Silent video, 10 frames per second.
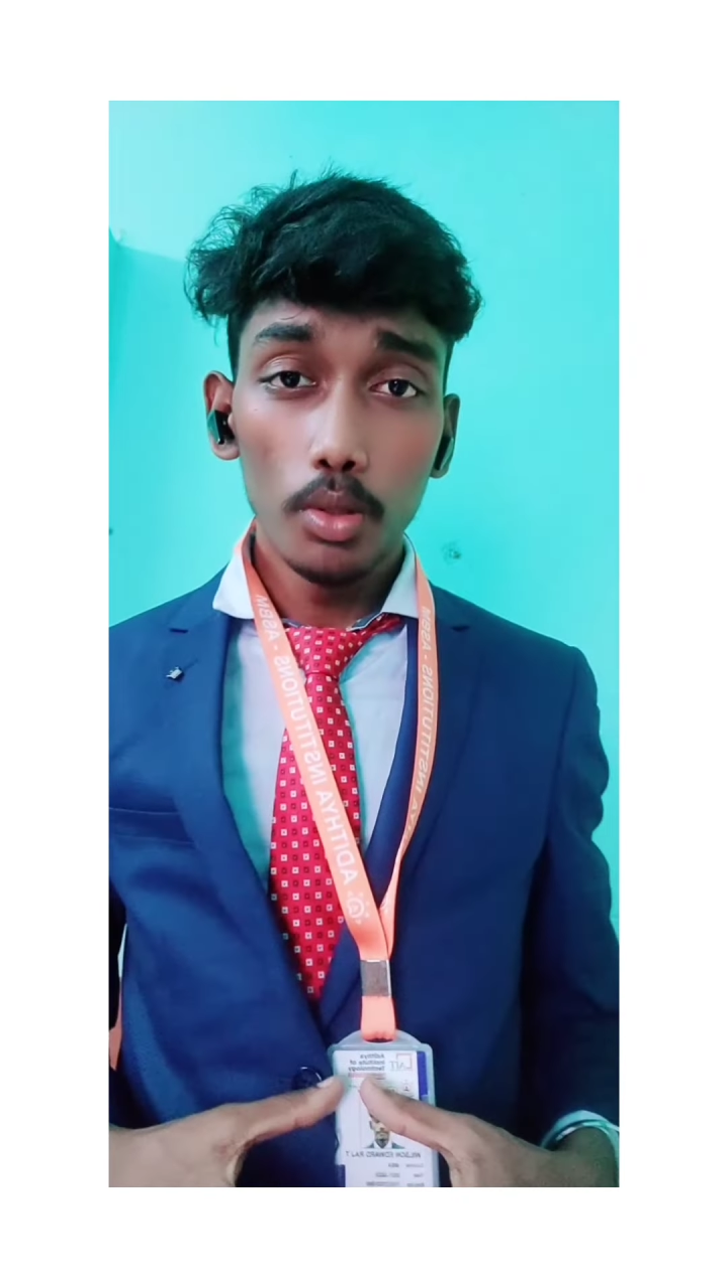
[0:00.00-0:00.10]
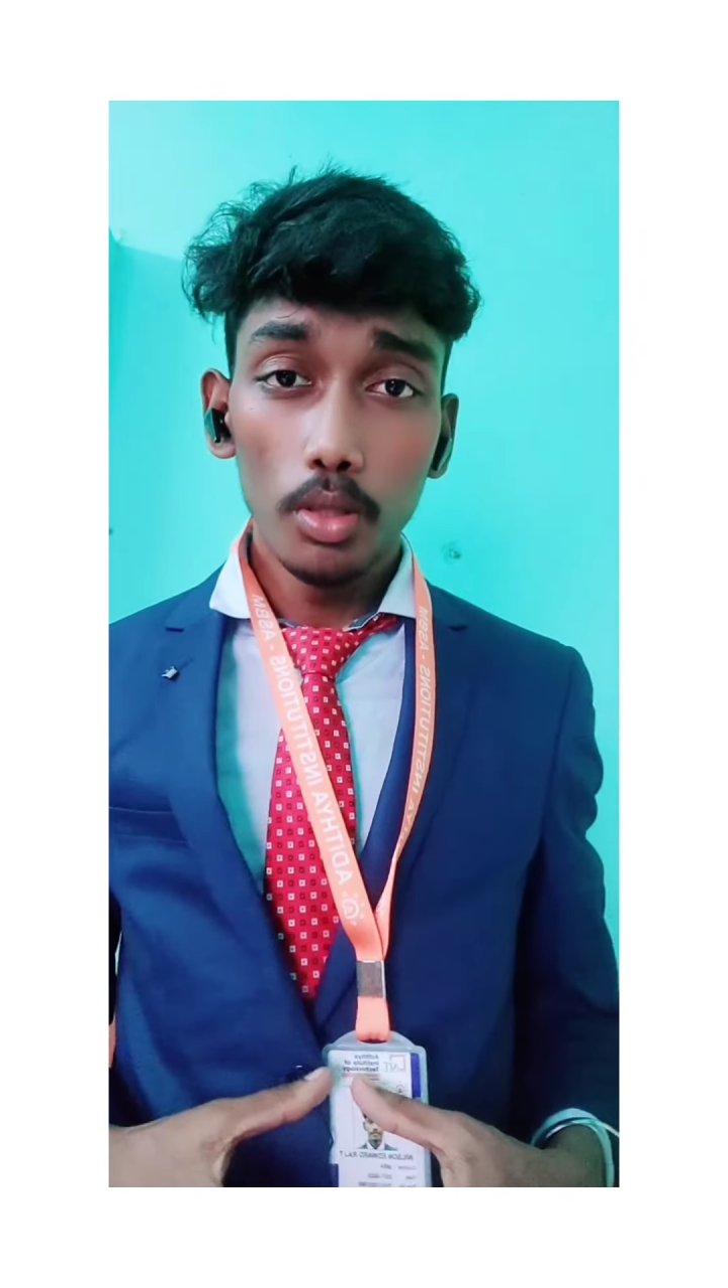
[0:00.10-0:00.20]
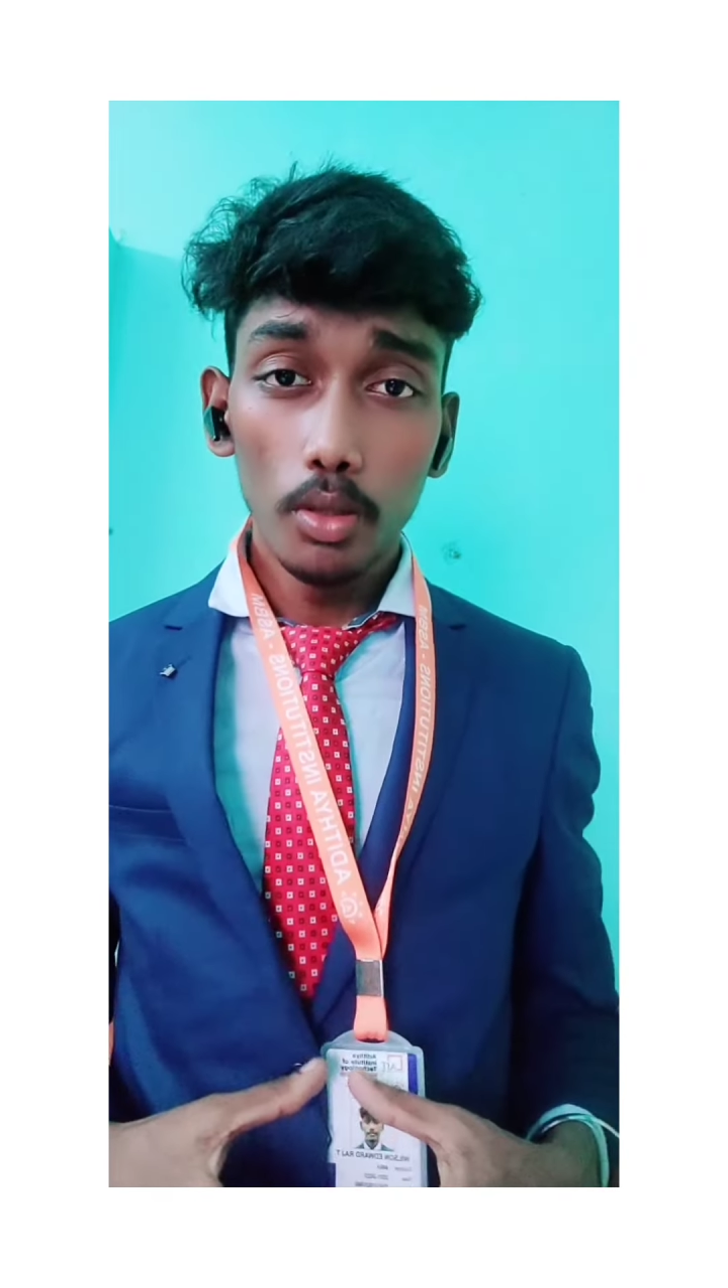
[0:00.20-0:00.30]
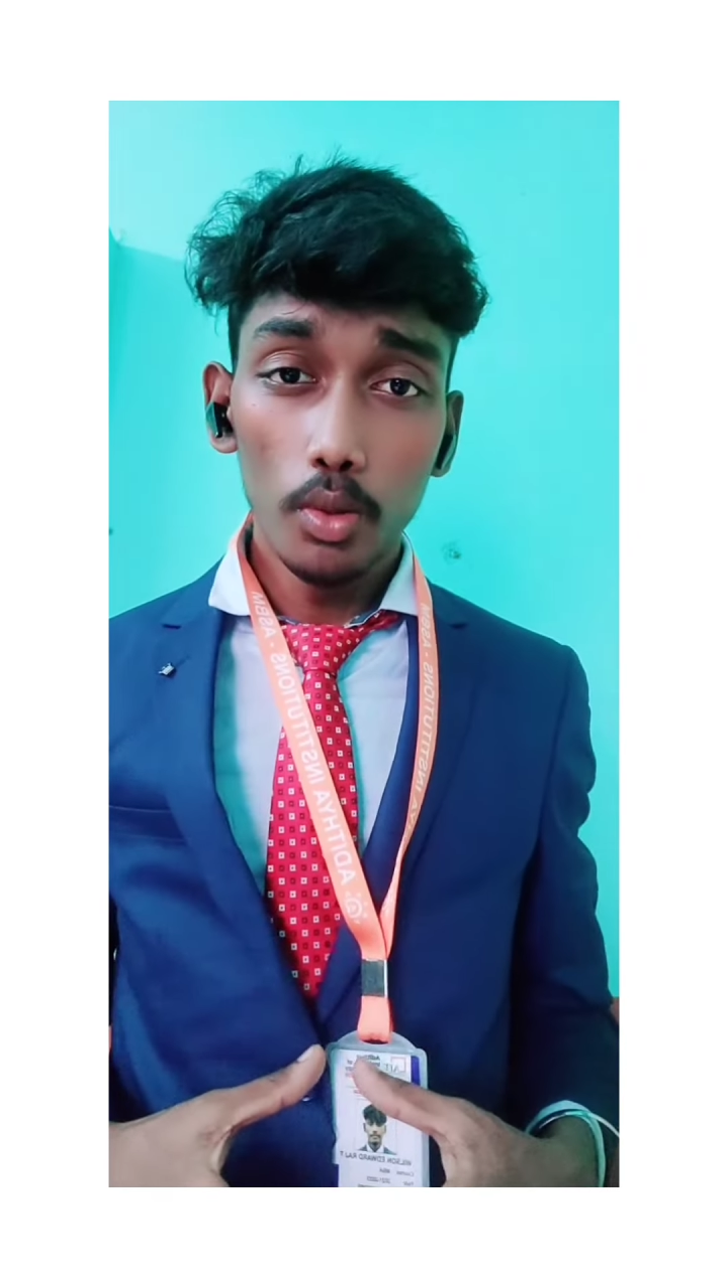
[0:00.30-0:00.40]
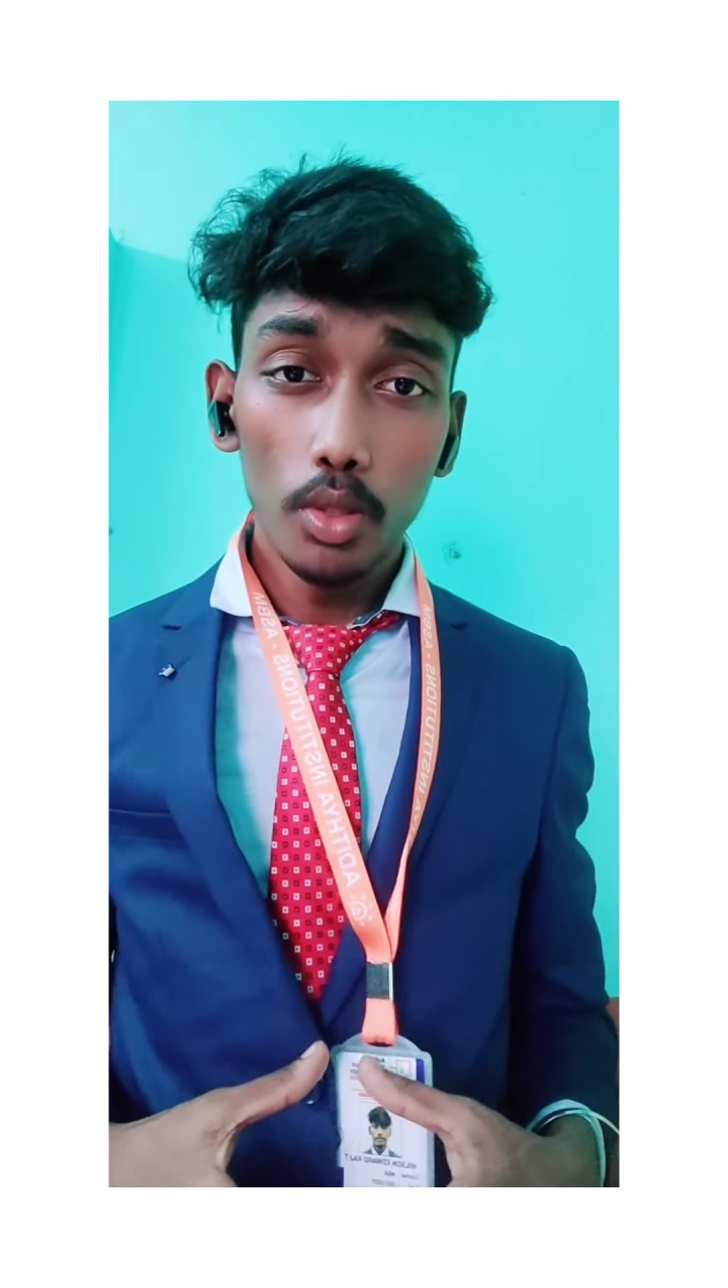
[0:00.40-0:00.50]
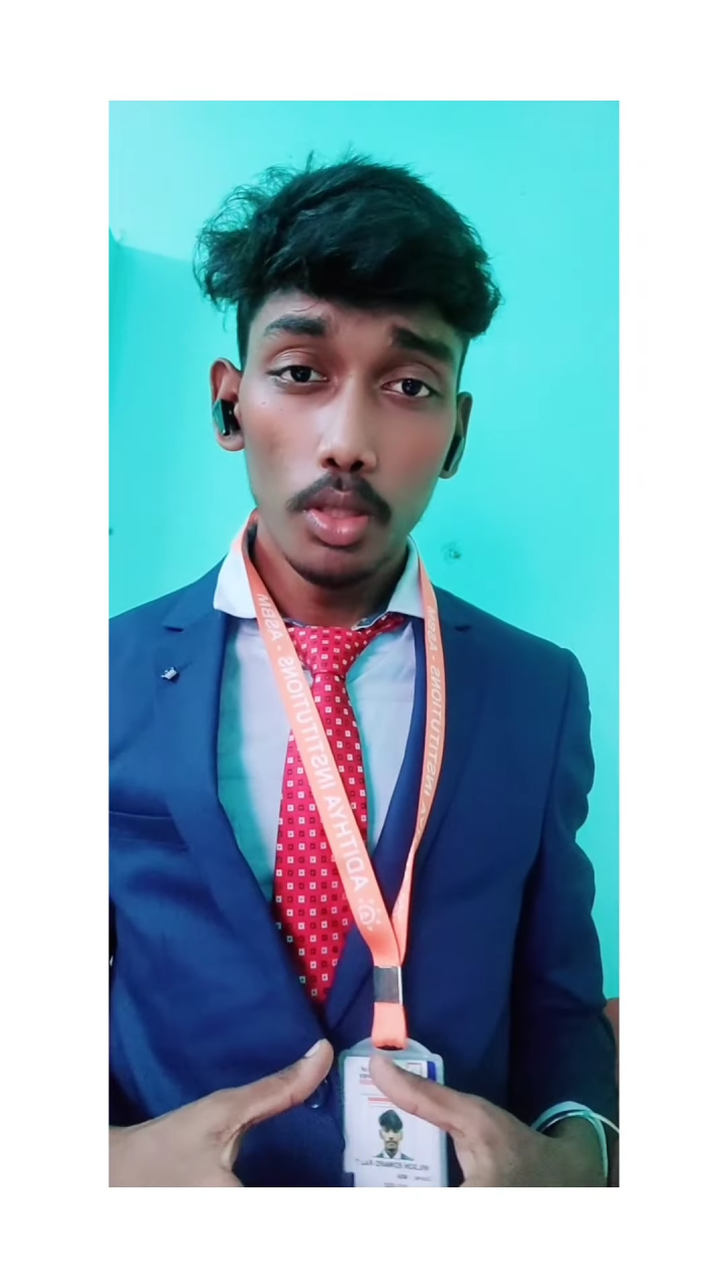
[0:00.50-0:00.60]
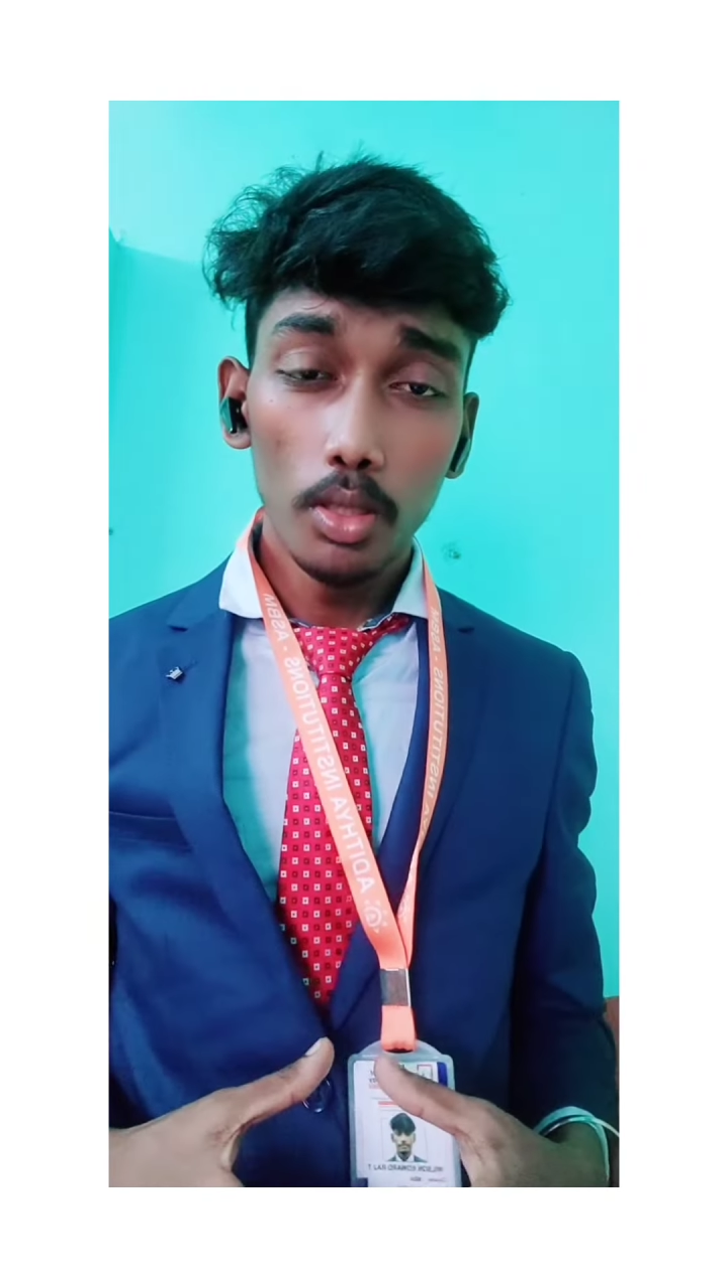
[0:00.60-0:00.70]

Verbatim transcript: role